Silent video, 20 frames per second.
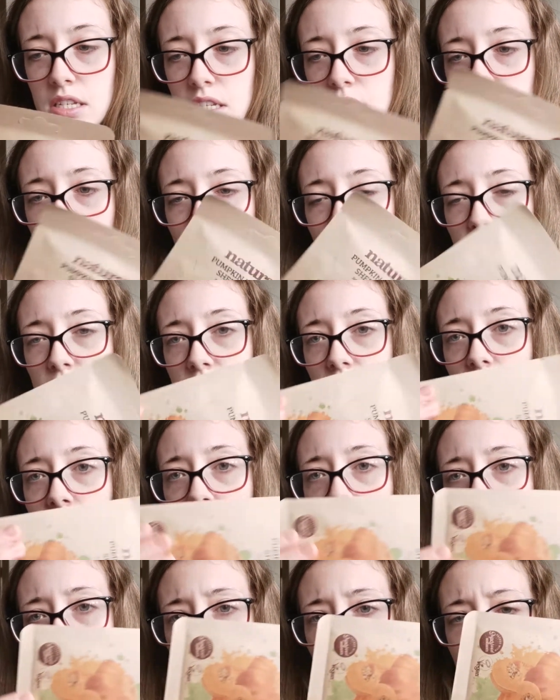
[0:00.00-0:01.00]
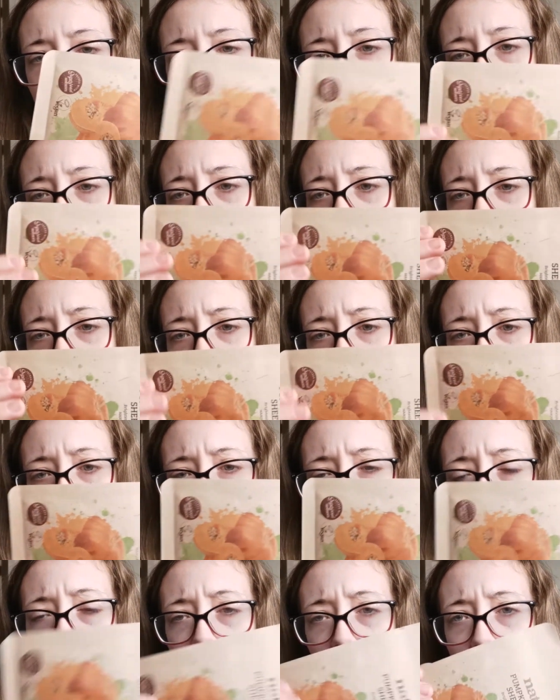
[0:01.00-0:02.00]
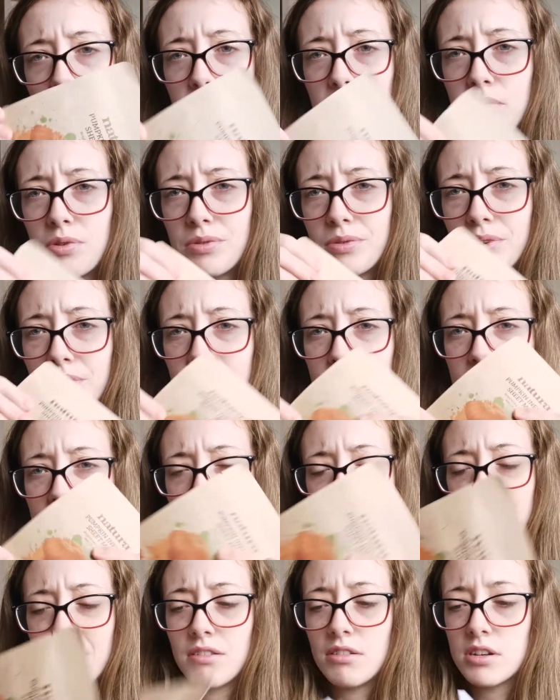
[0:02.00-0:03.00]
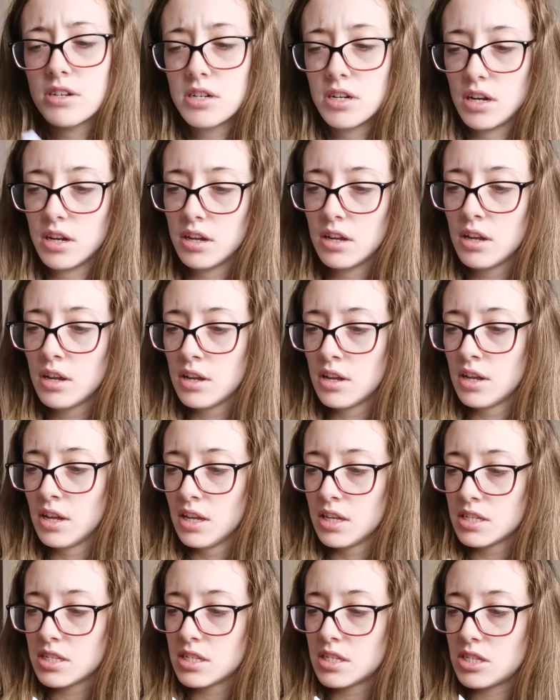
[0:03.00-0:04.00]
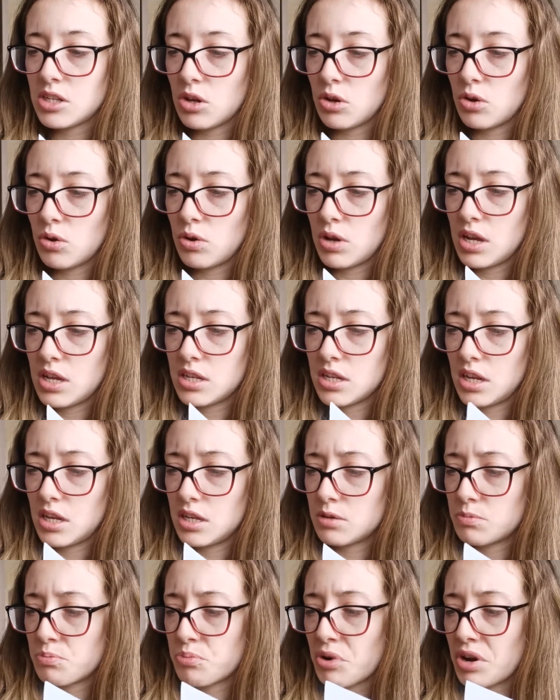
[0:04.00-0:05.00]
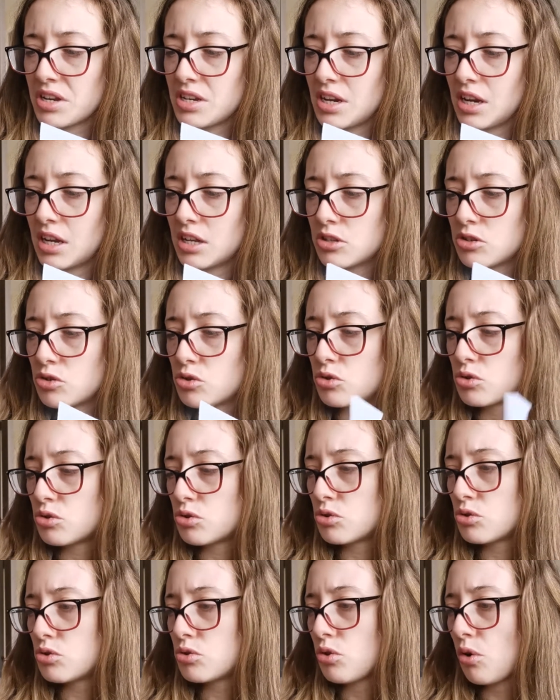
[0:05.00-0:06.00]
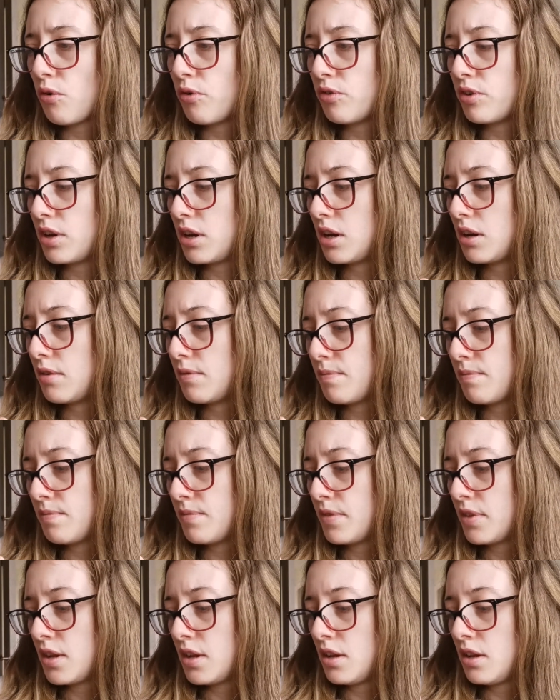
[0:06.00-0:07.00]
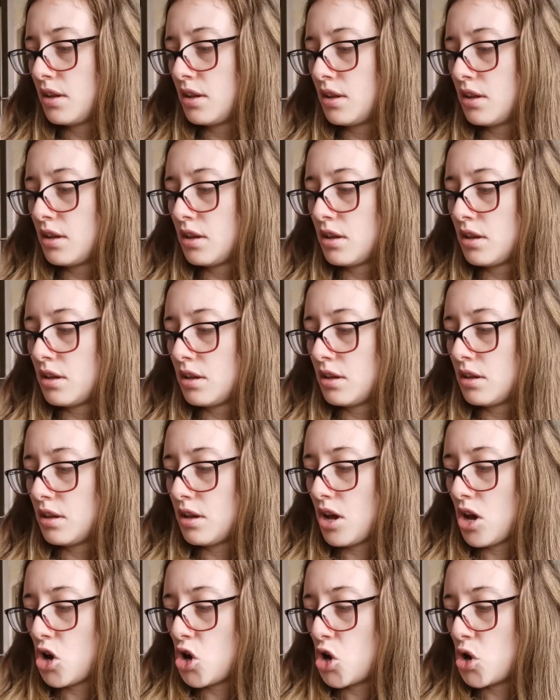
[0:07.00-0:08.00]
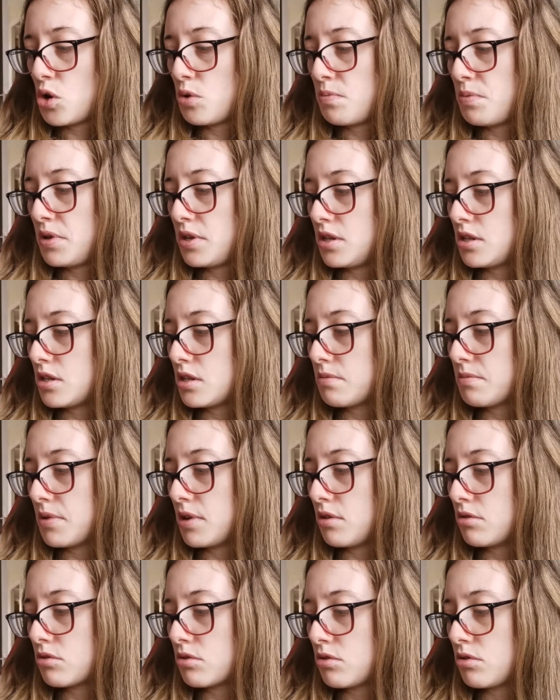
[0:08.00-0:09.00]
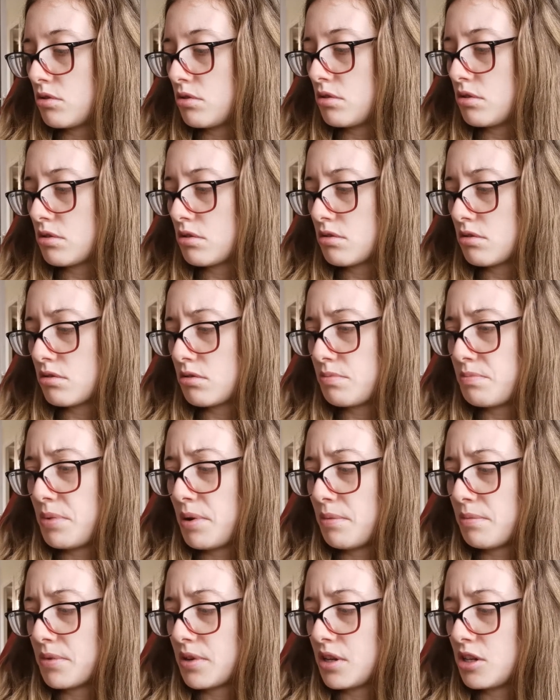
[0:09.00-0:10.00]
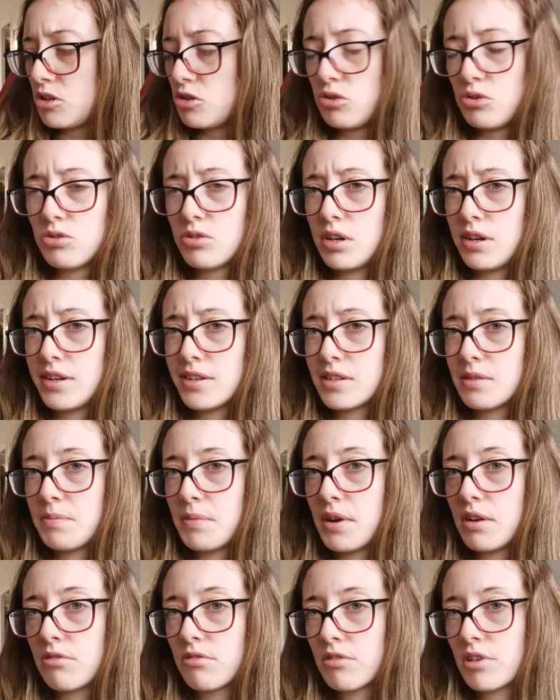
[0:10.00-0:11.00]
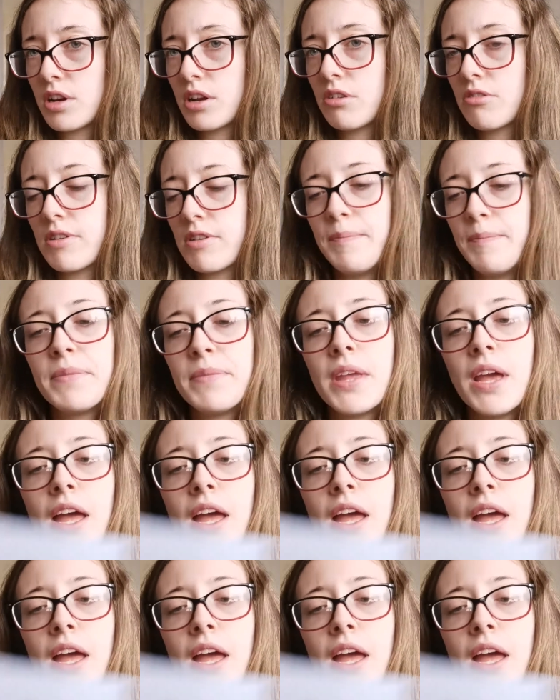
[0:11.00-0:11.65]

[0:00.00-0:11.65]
So it's a lovely little cardboard container actually. So it is brightening and softening. I hope it smells good because pumpkins usually smell really grim.